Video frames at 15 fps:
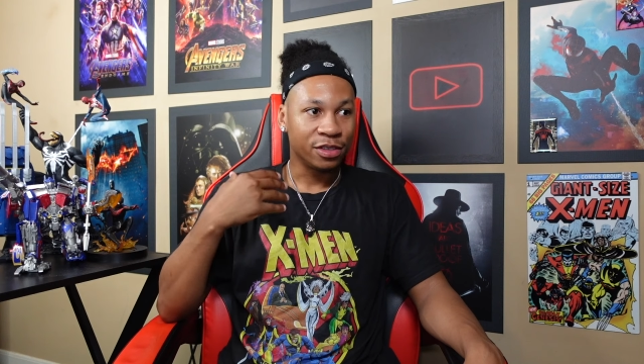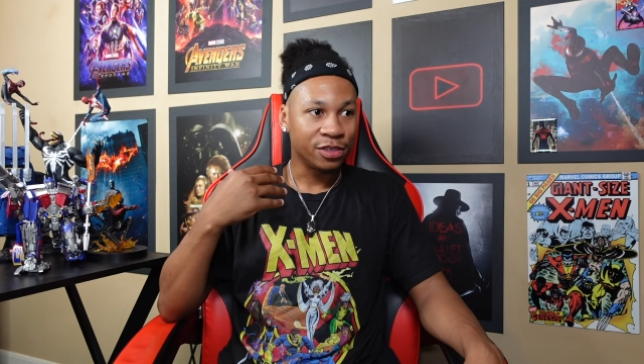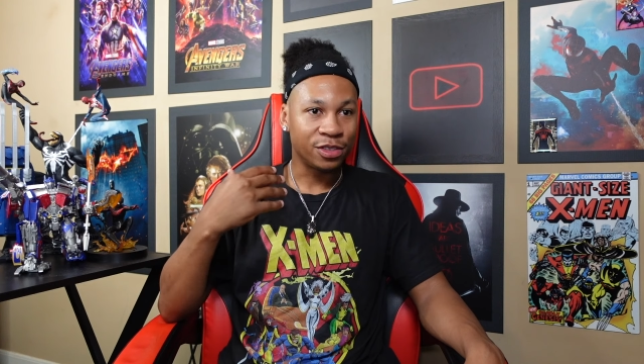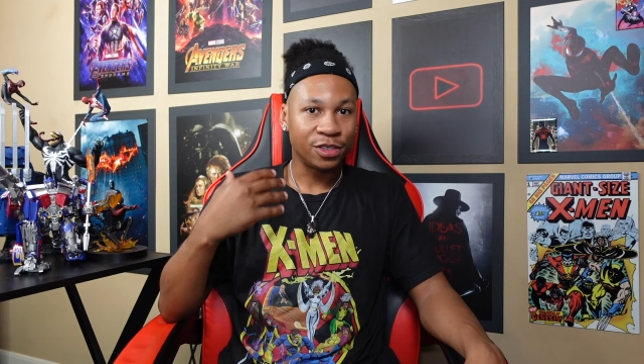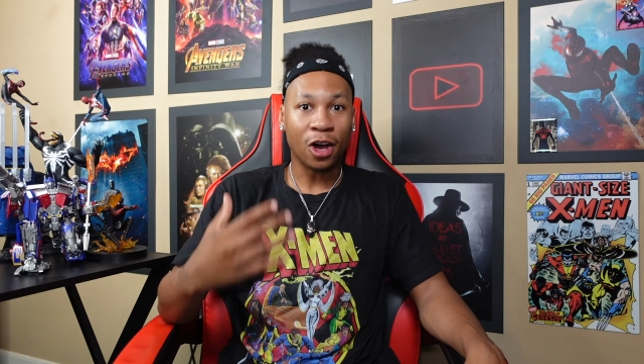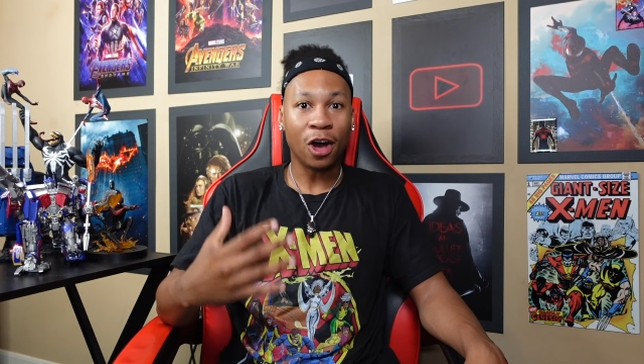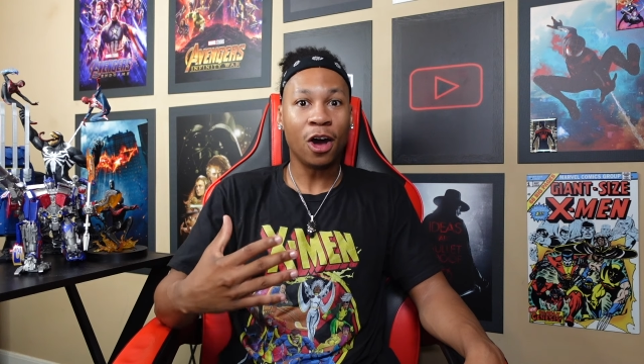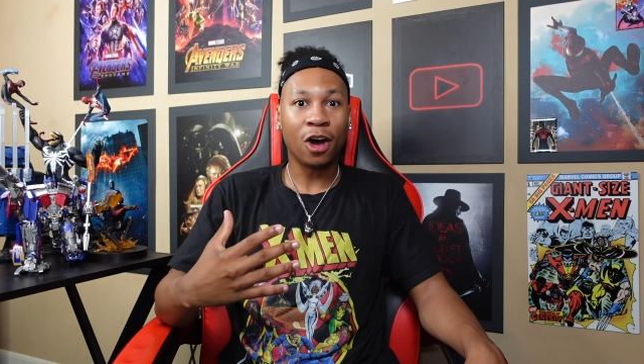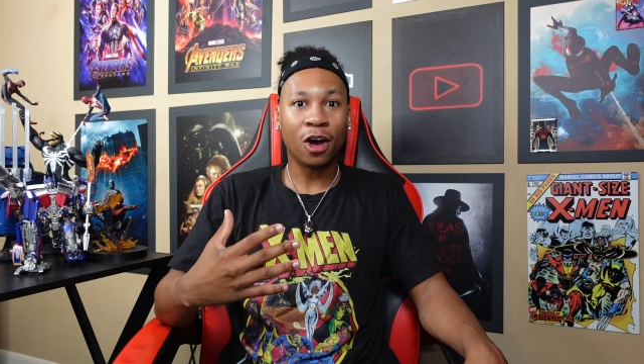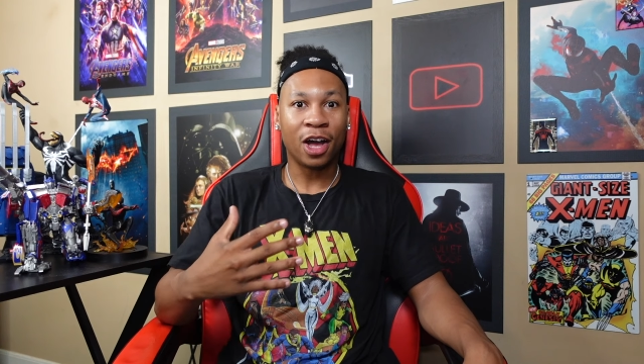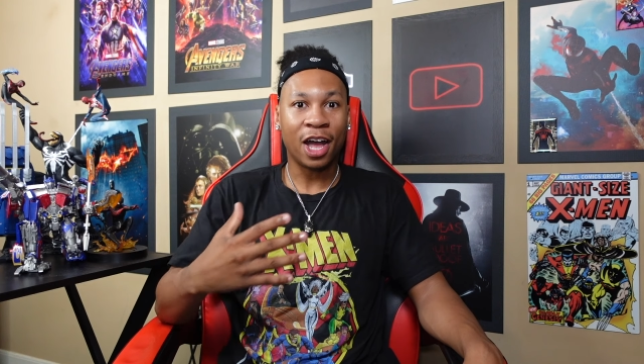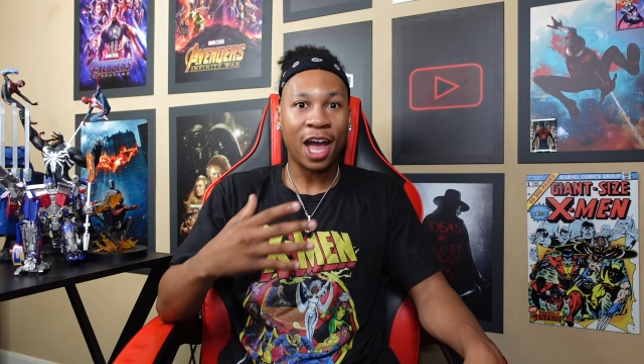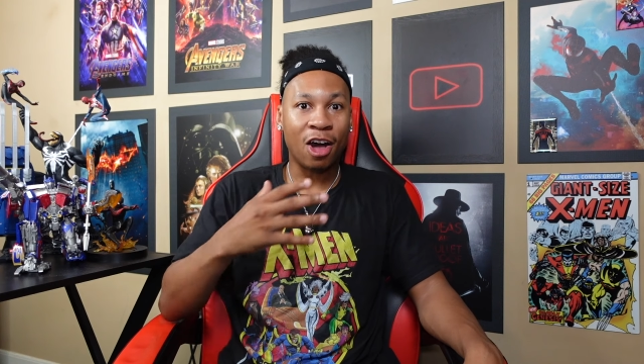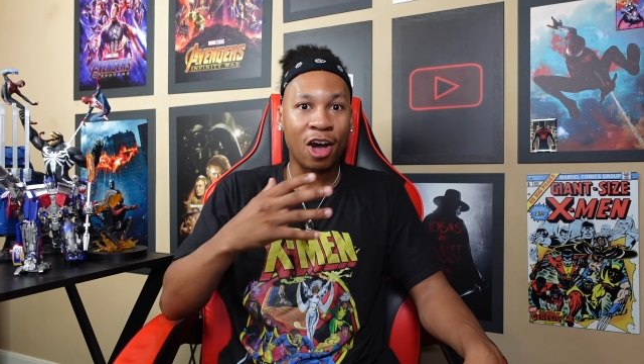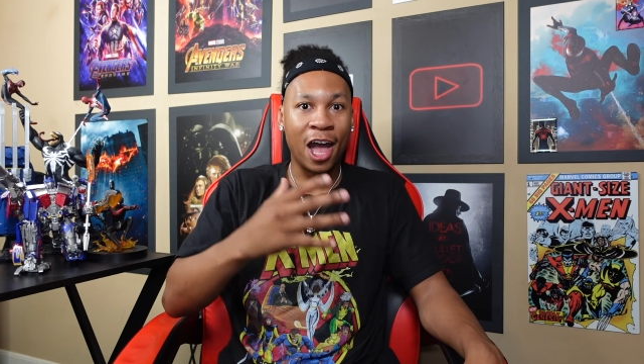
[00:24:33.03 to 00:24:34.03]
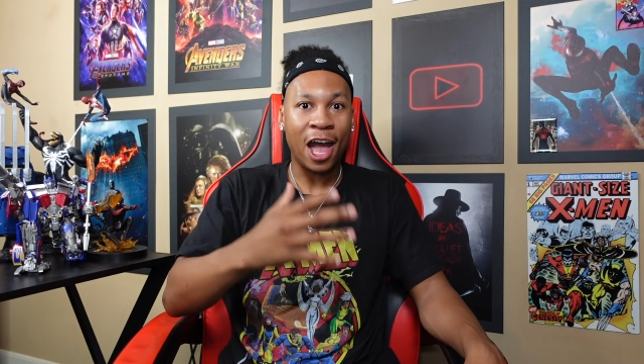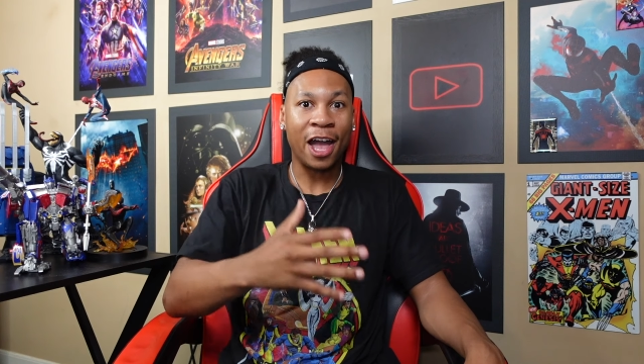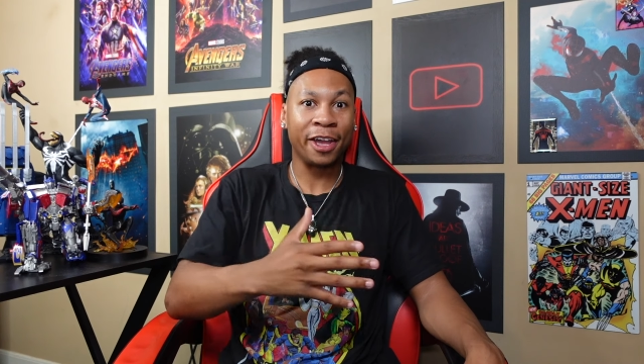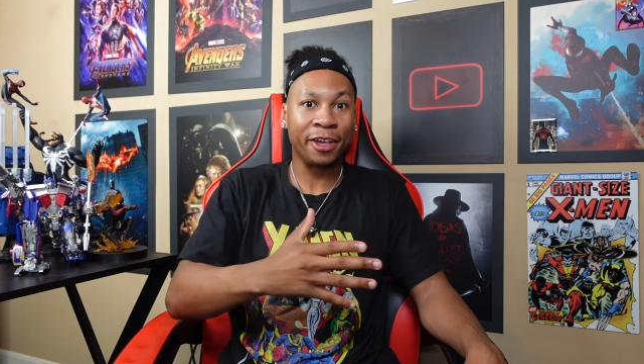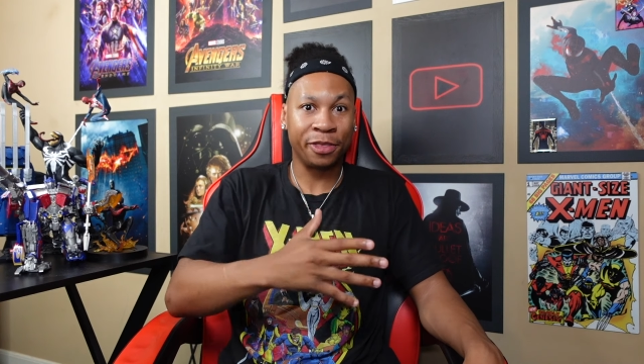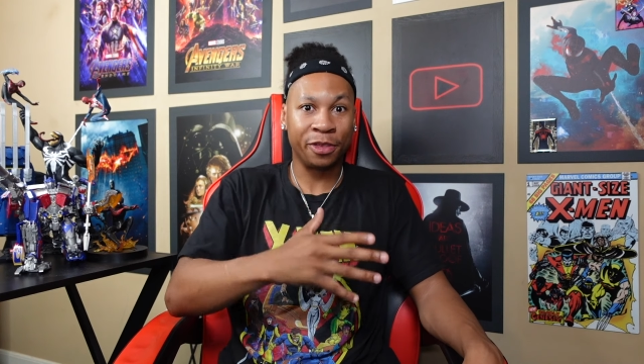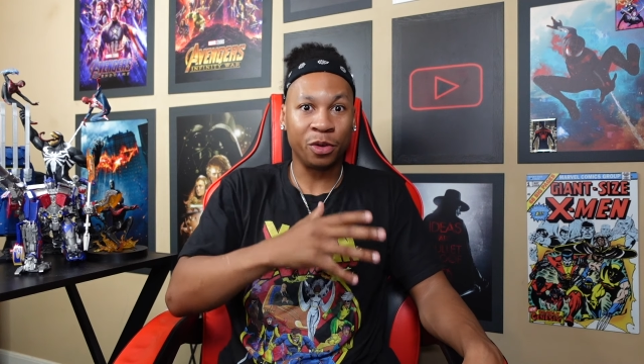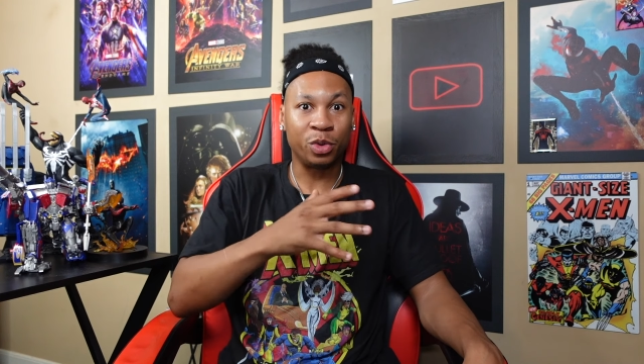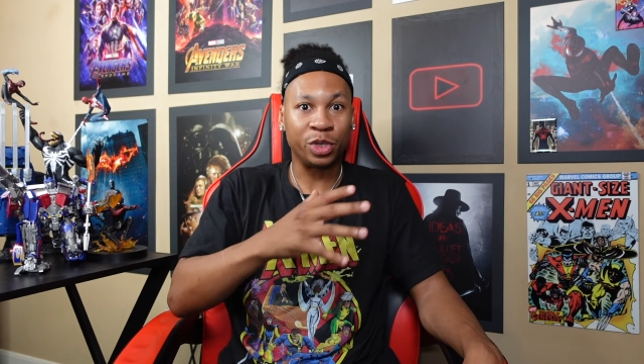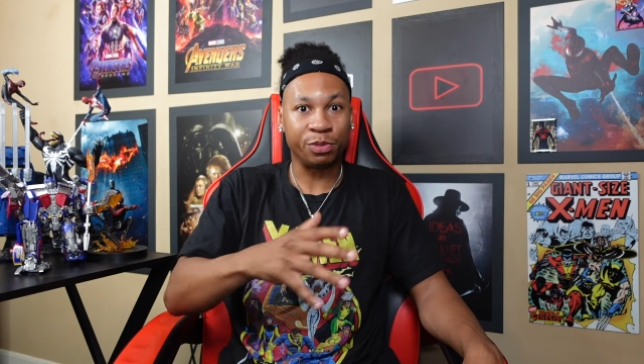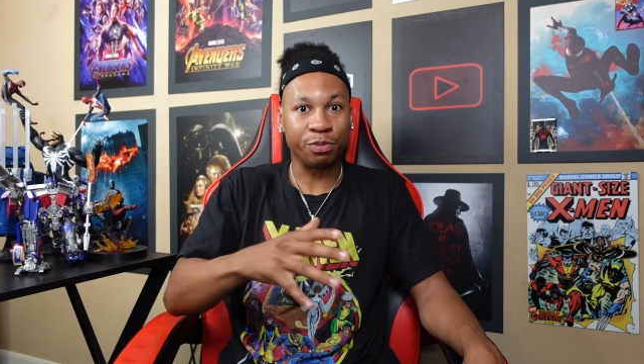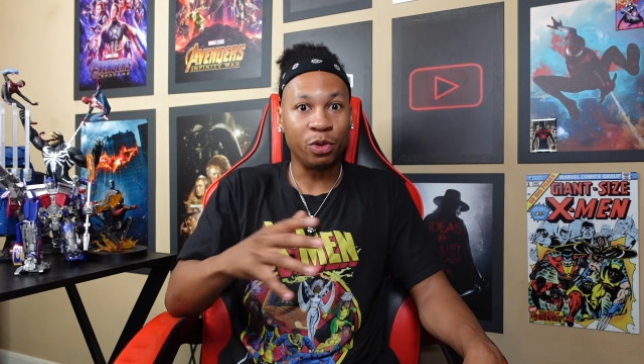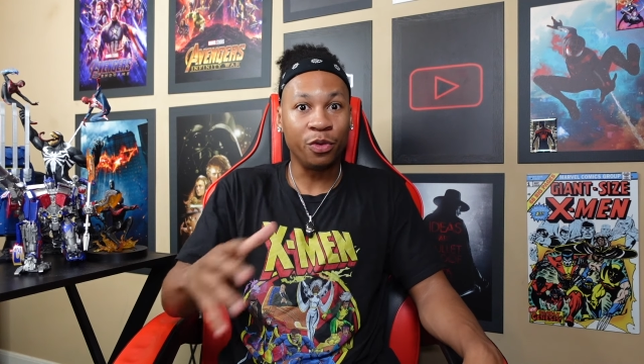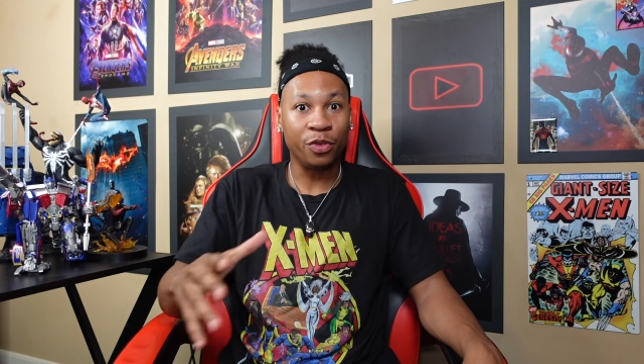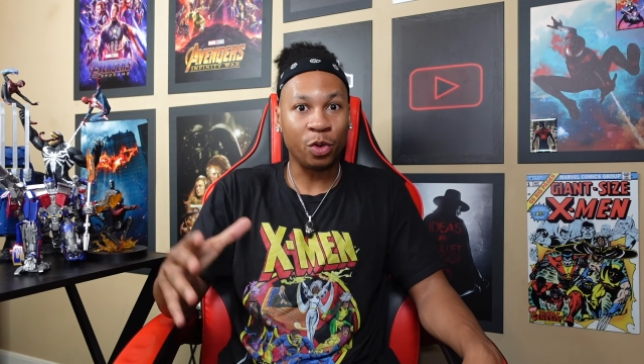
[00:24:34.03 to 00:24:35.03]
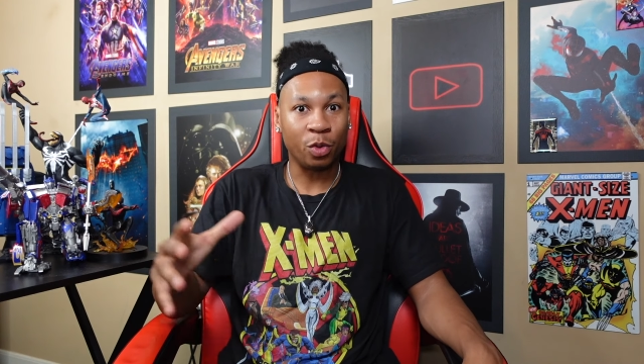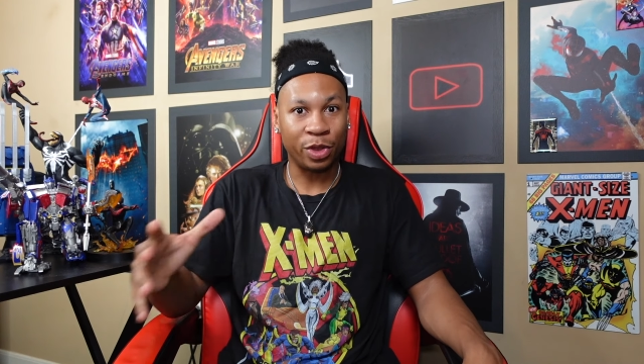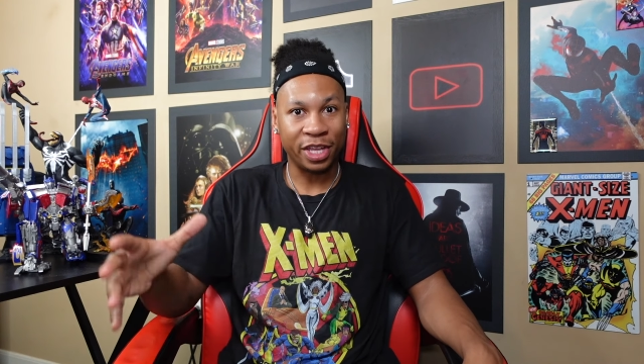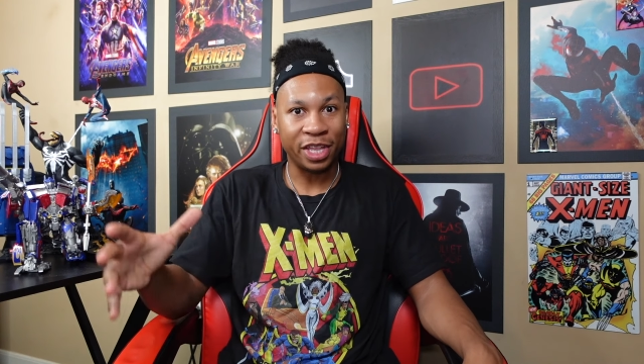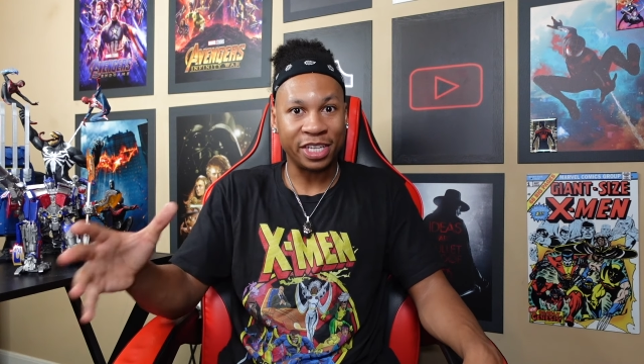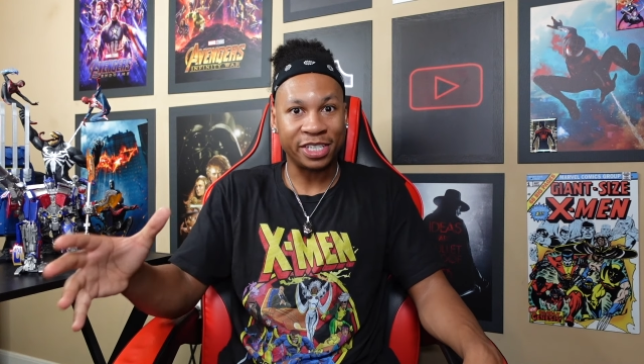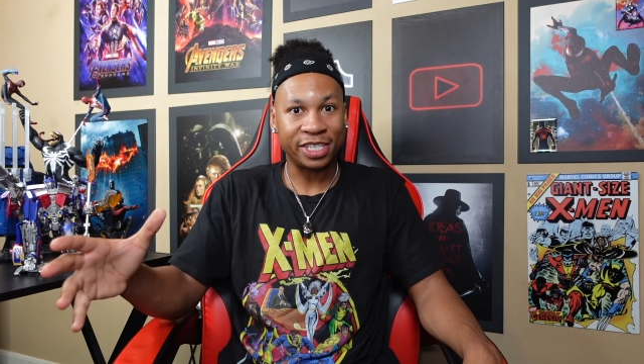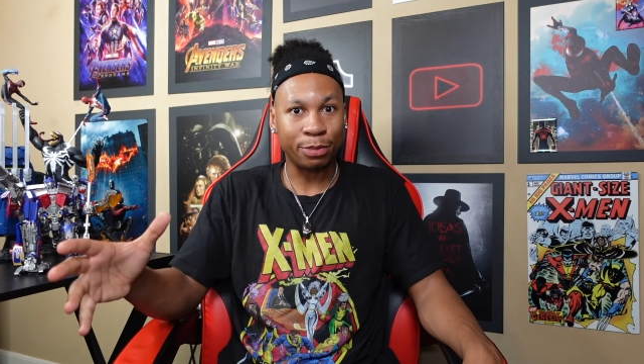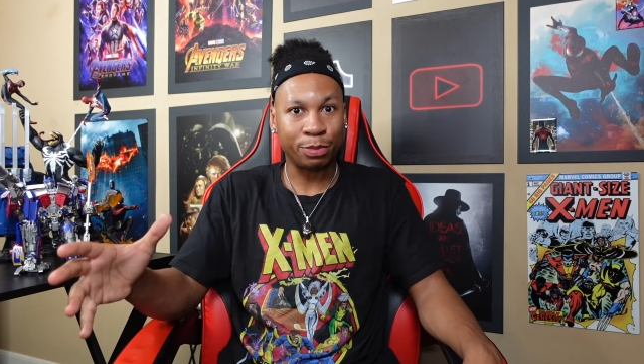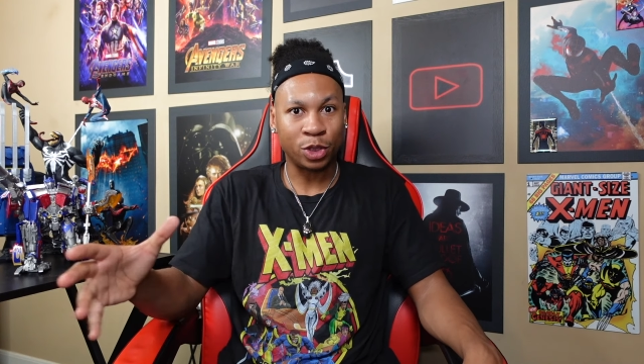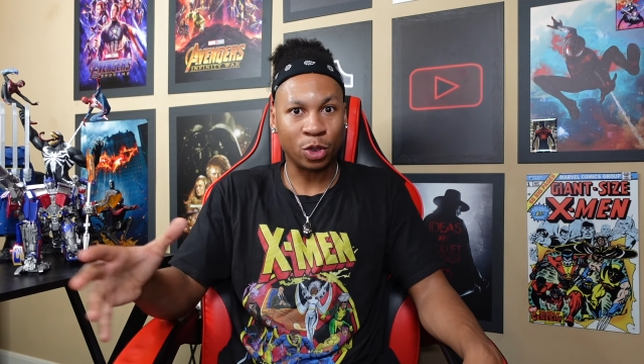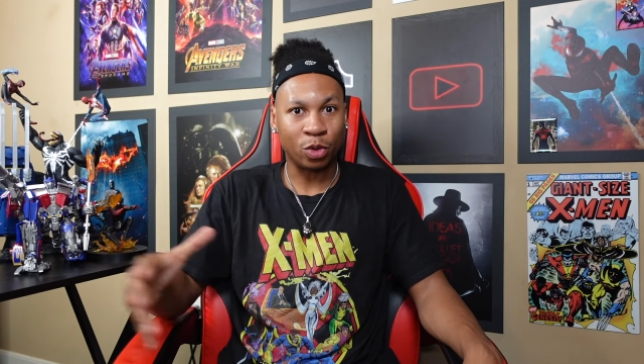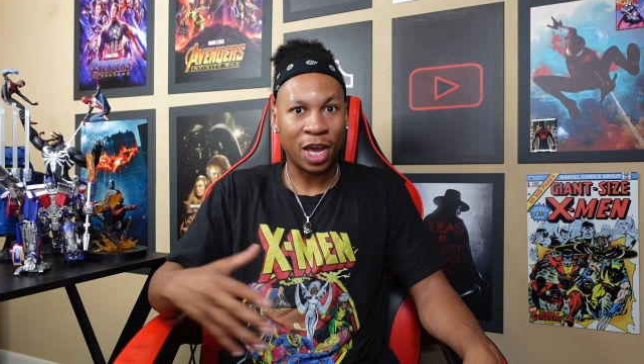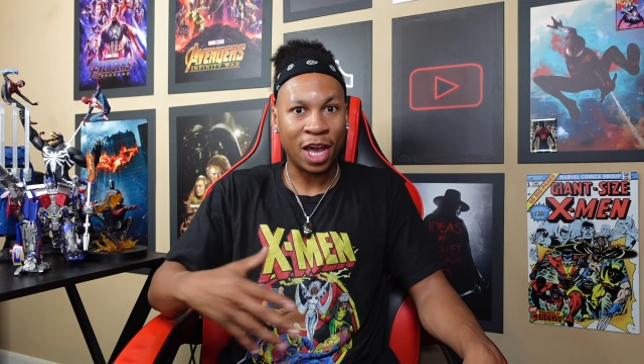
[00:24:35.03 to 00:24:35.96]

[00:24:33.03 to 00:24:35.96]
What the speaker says: saw how Agatha was moving within this episode,